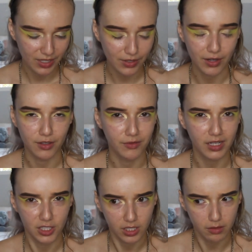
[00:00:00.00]
so I don't know if
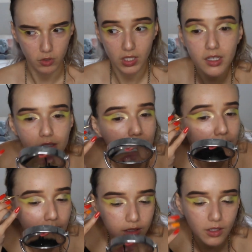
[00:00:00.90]
it actually comes with it.
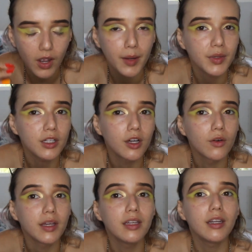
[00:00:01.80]
So I'm gonna
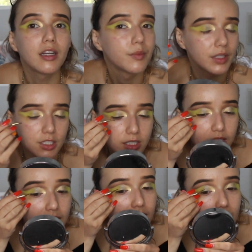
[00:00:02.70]
go in and I'm
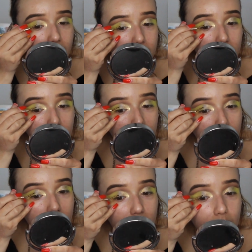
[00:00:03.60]
just gonna line
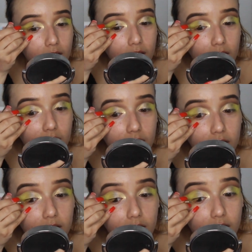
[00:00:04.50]

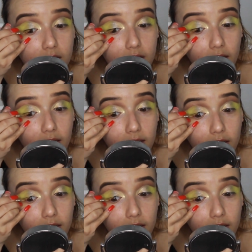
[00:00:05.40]
this guy.